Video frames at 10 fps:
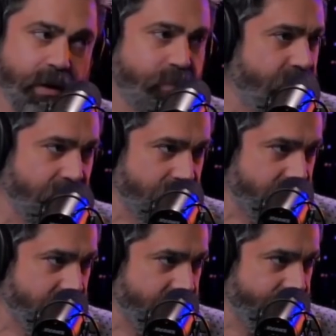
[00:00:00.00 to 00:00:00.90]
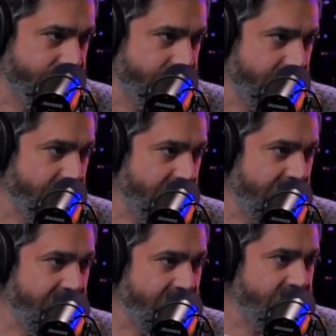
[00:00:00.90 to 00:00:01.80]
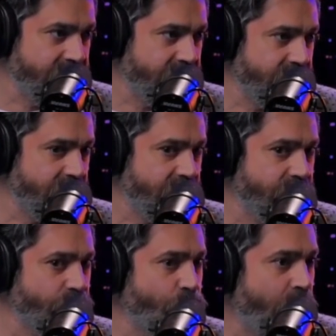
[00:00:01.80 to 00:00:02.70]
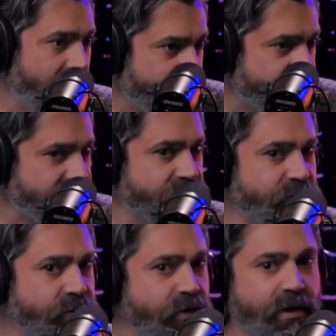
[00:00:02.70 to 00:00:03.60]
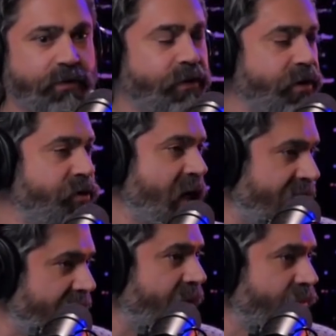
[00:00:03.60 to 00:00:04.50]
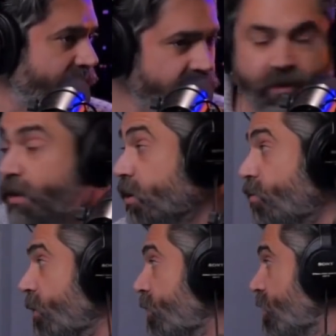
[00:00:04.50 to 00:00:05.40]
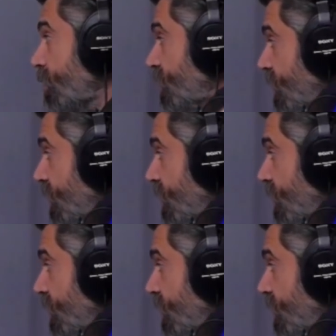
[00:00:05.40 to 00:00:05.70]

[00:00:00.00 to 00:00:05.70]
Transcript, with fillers: bills, and once New York figures out how to evict these people, you're going to see